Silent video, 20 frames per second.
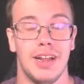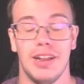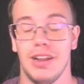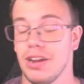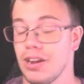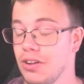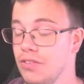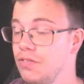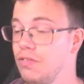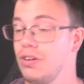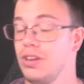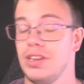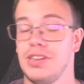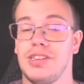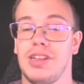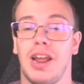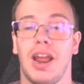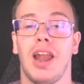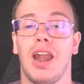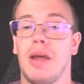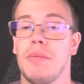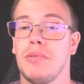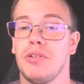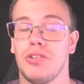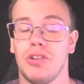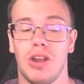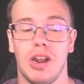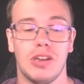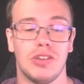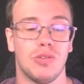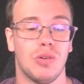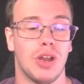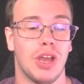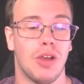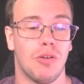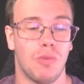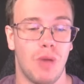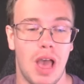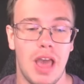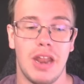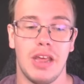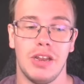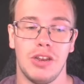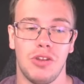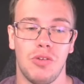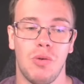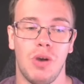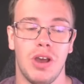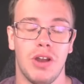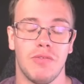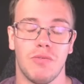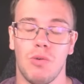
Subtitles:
Looking forward to the second episode. I just want to get right into it.